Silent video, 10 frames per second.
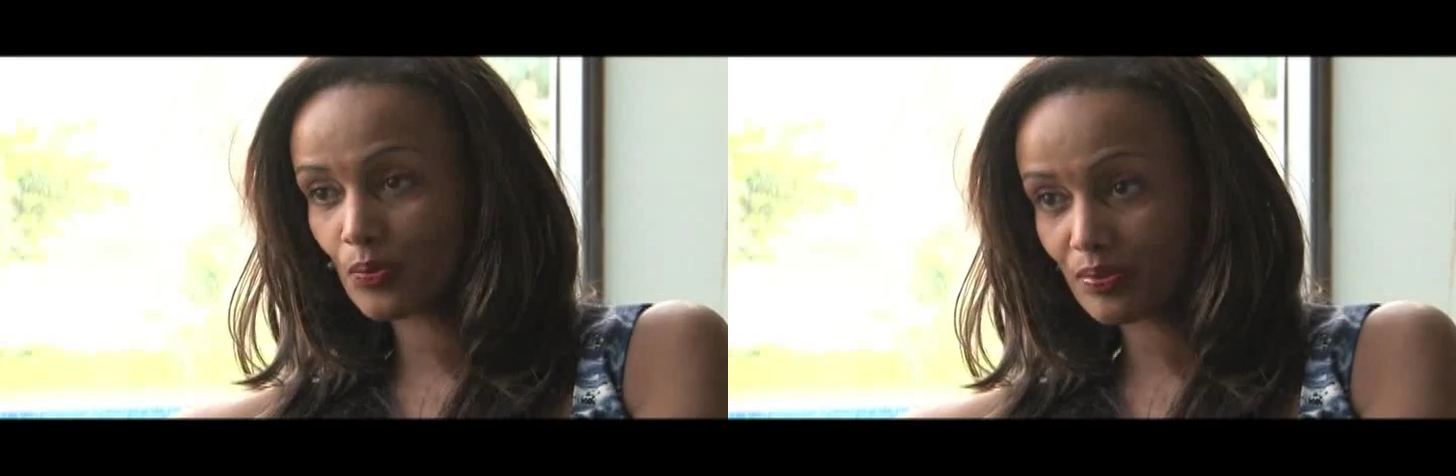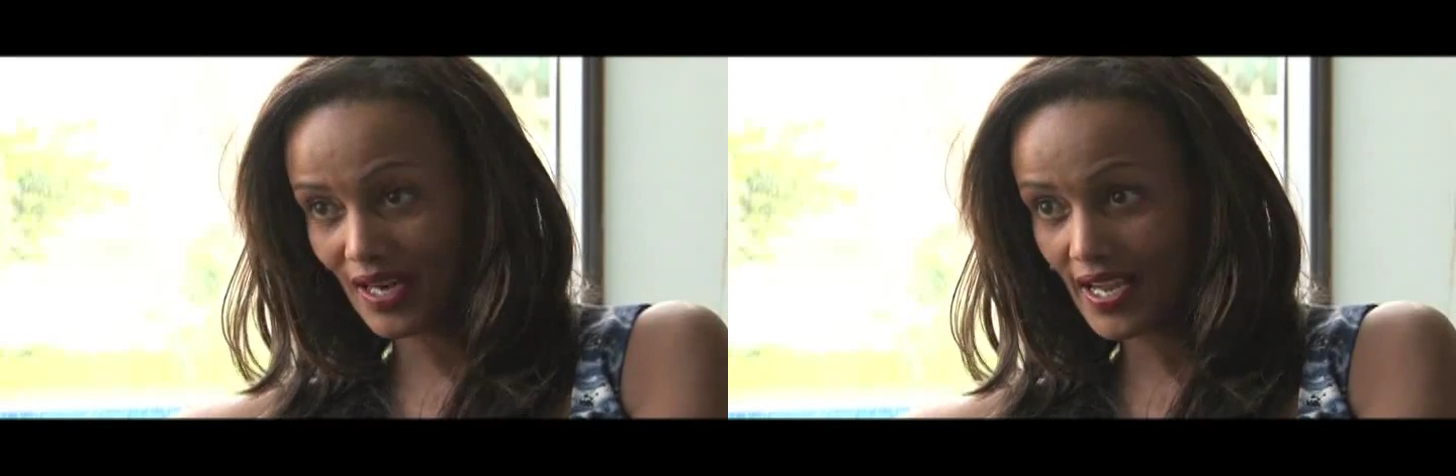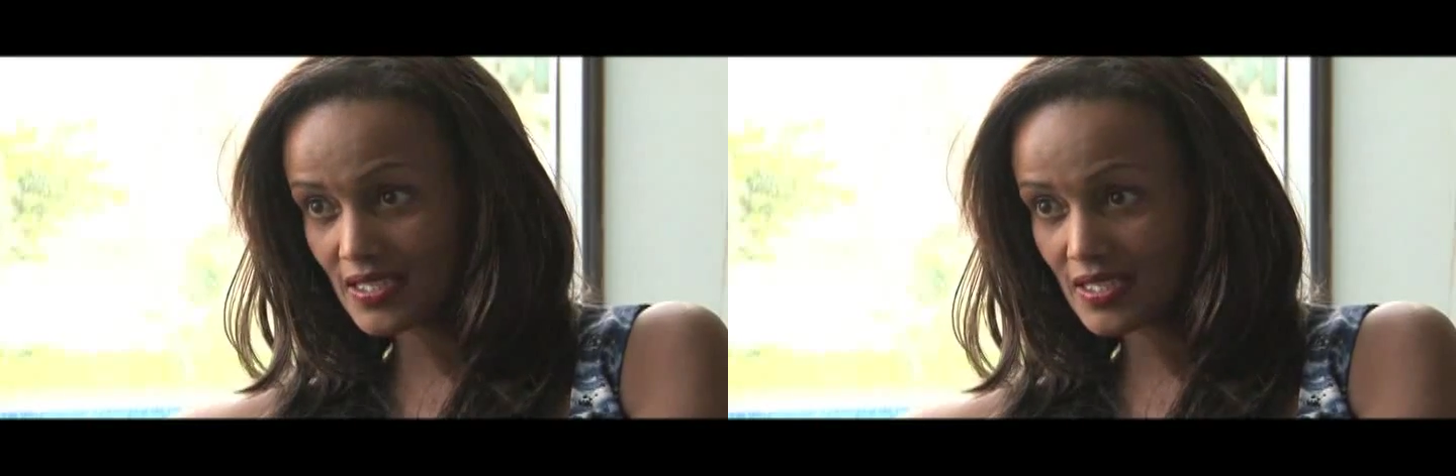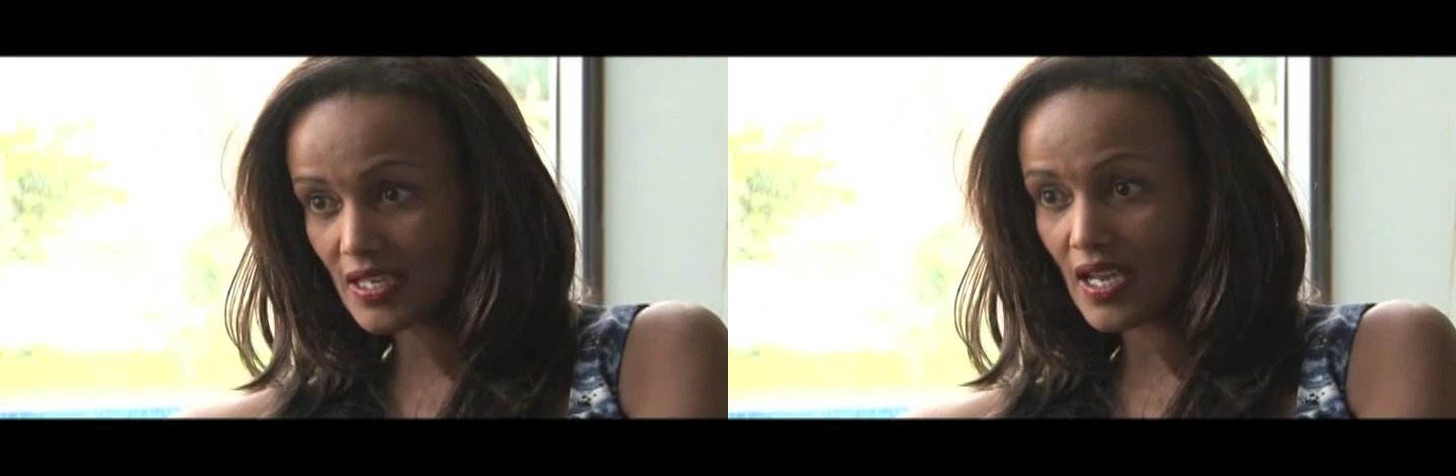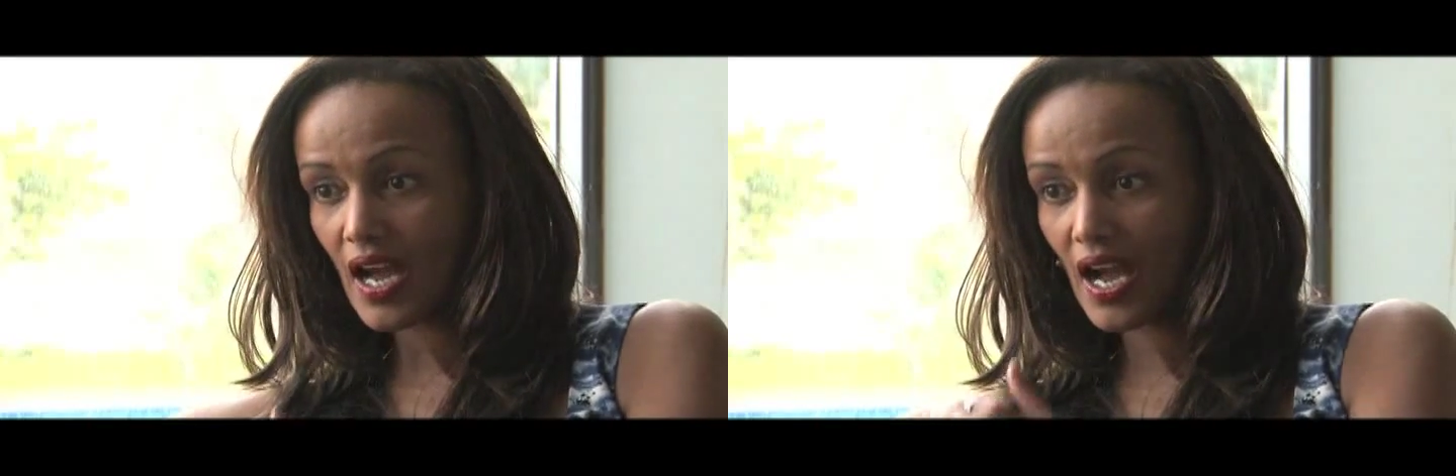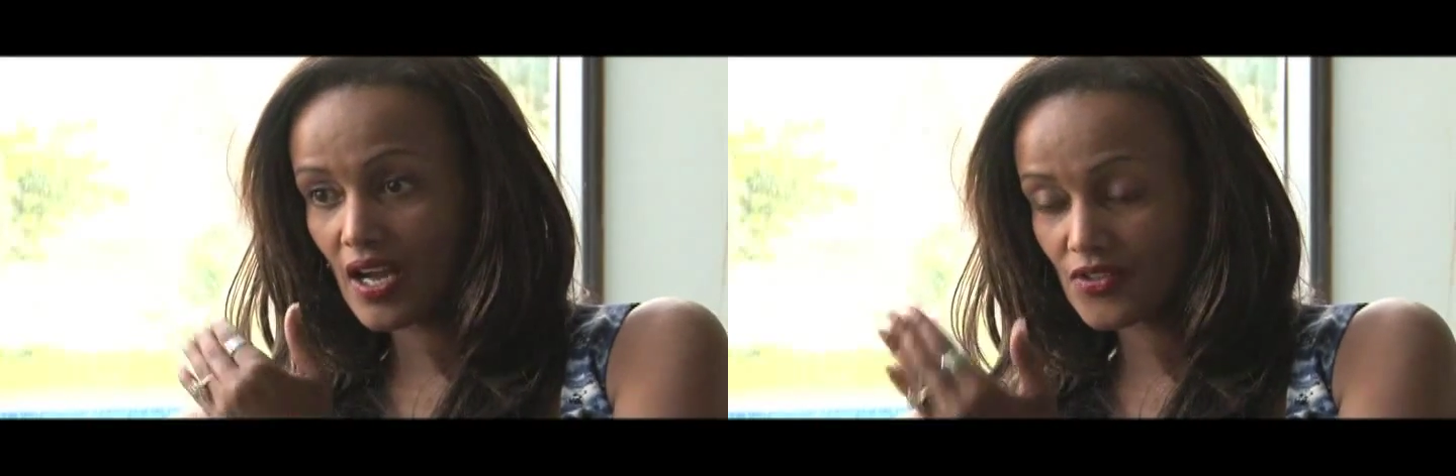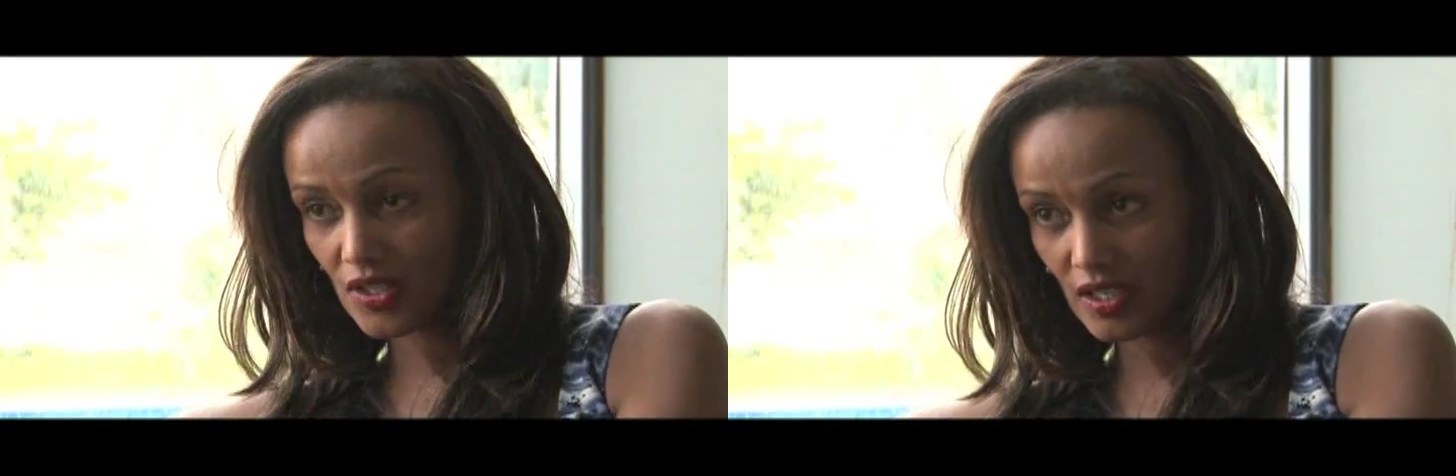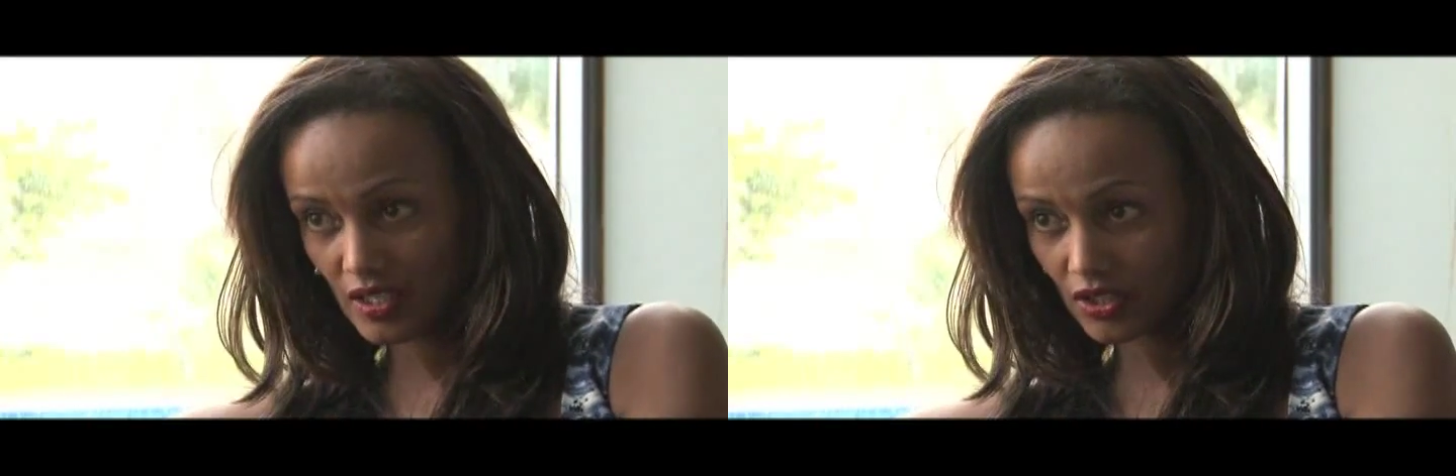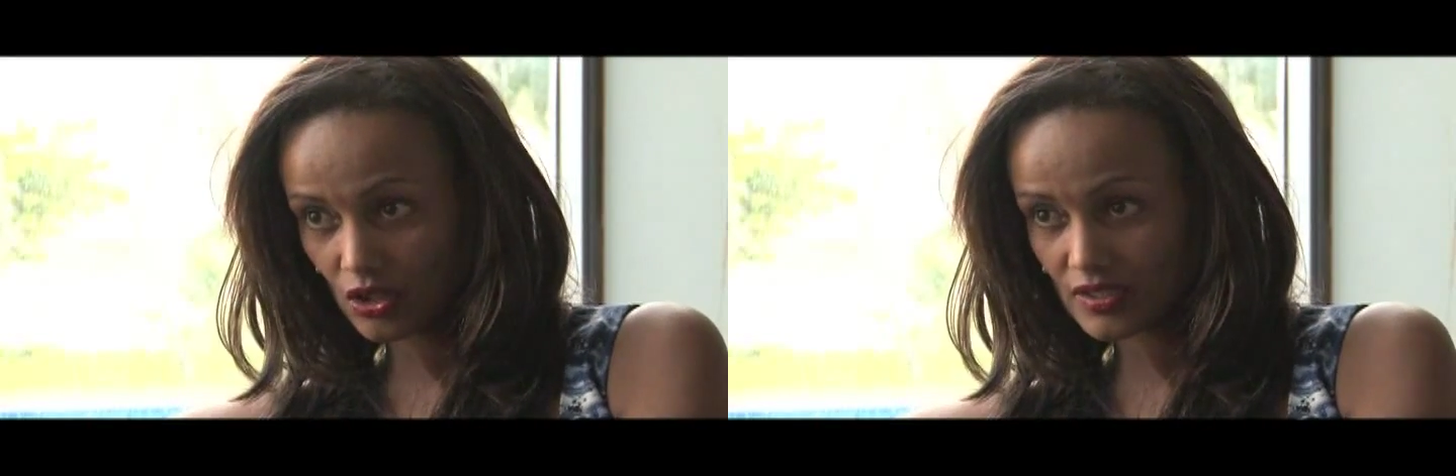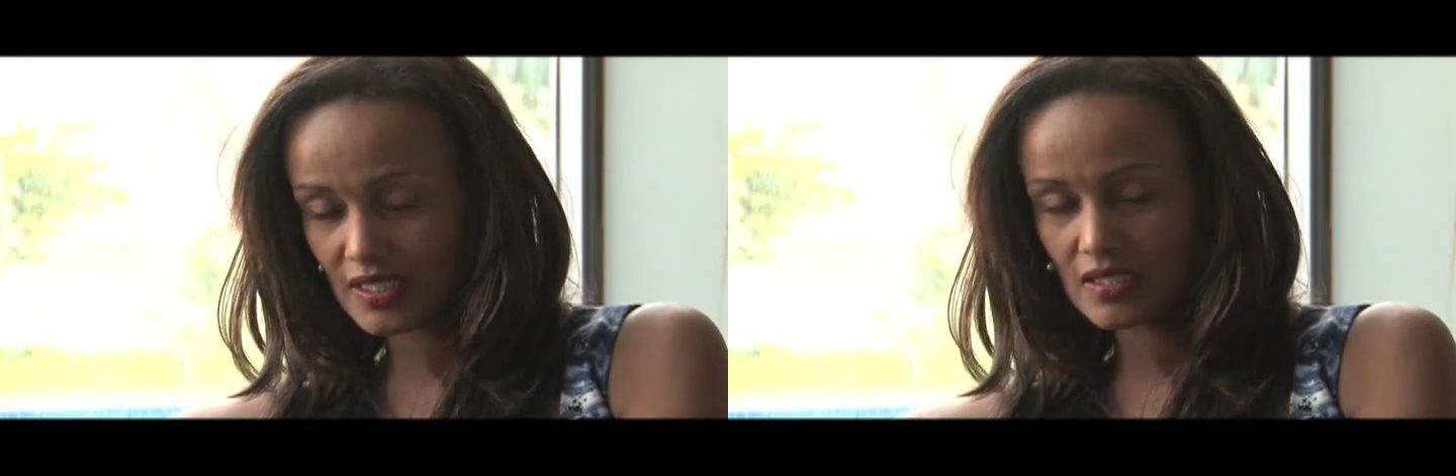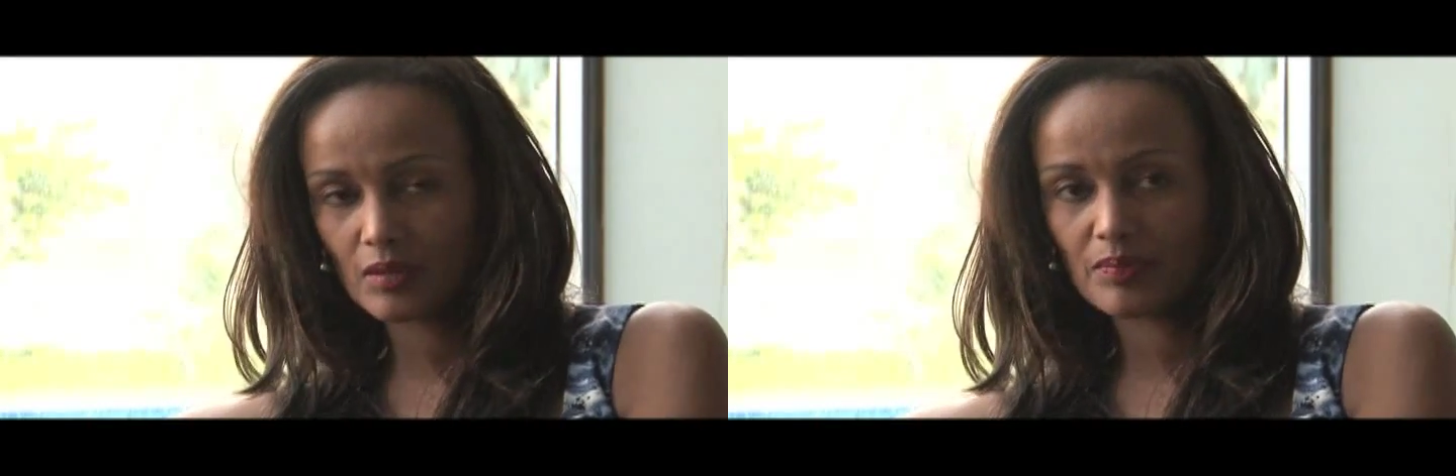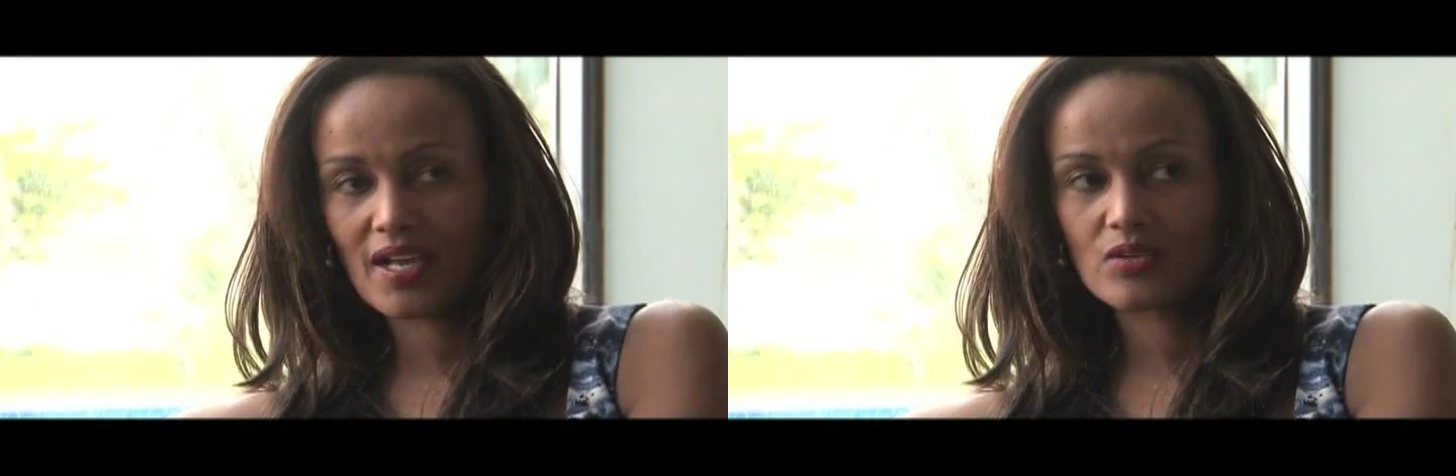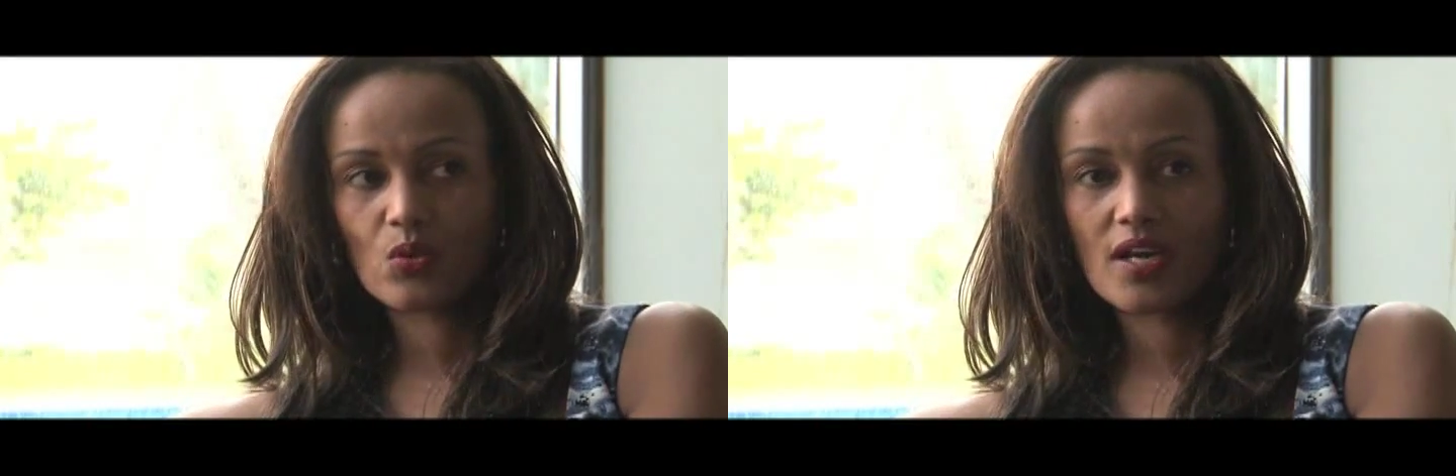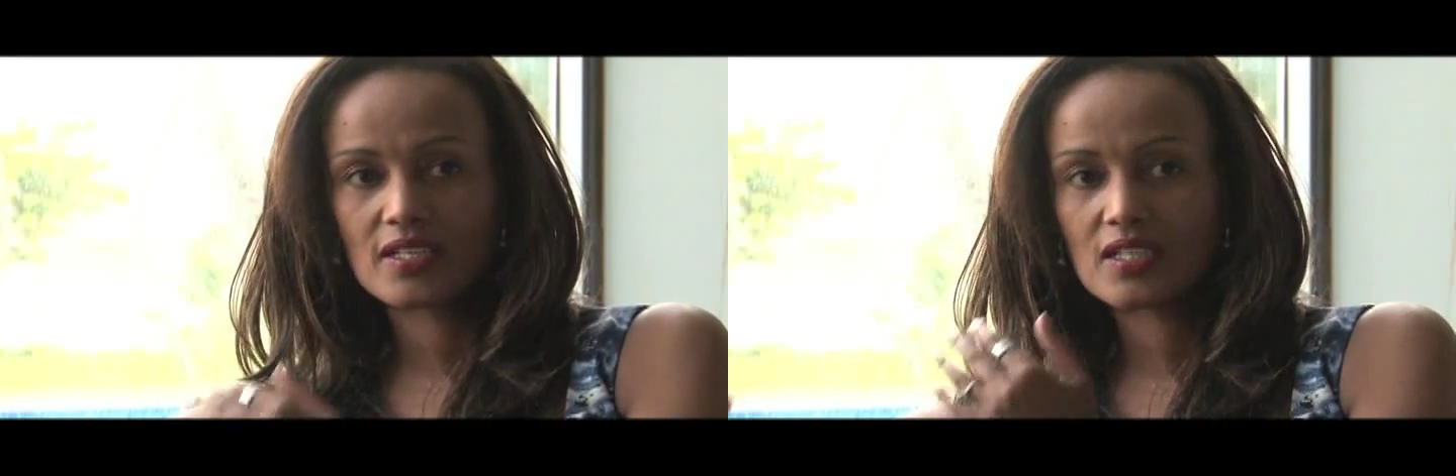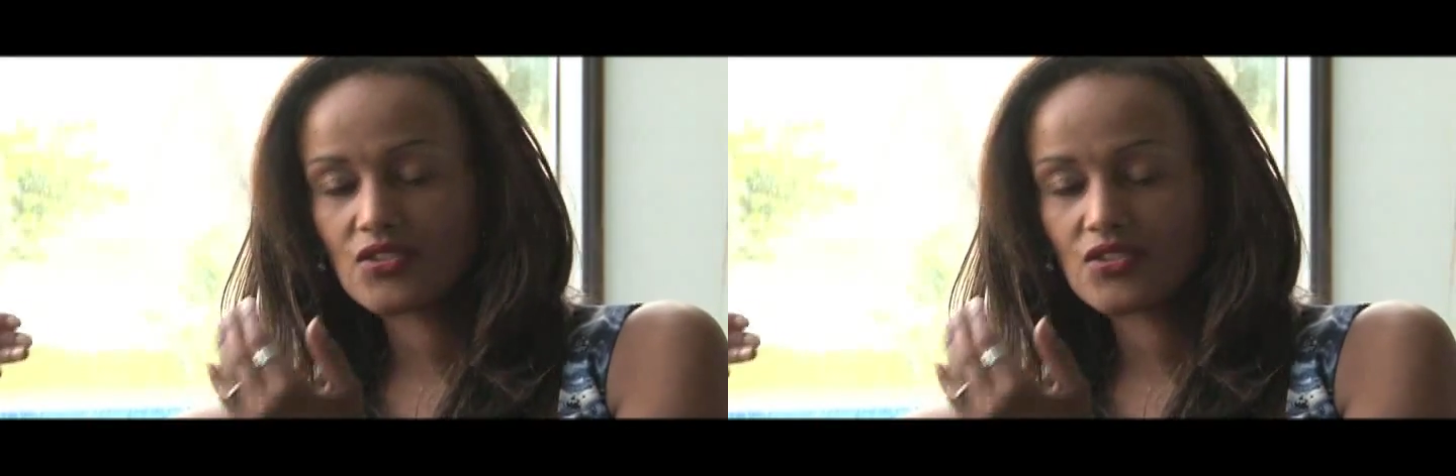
your brand as a continental brand, one.